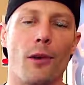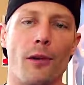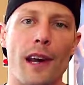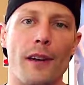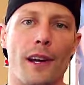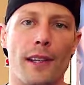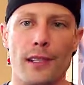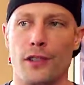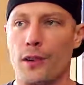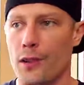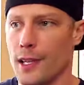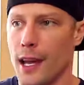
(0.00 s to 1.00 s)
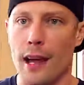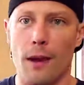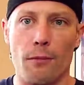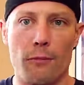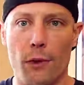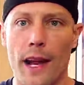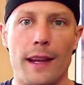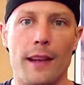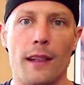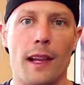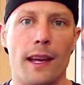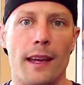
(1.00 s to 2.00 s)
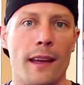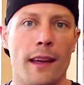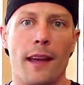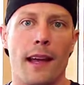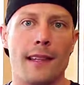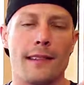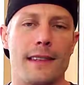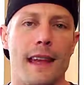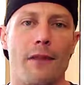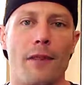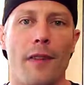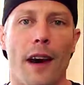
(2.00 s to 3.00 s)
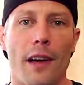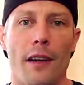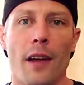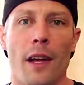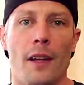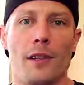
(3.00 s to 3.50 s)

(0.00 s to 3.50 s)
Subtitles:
and render it that shows you how to right-click and save a file.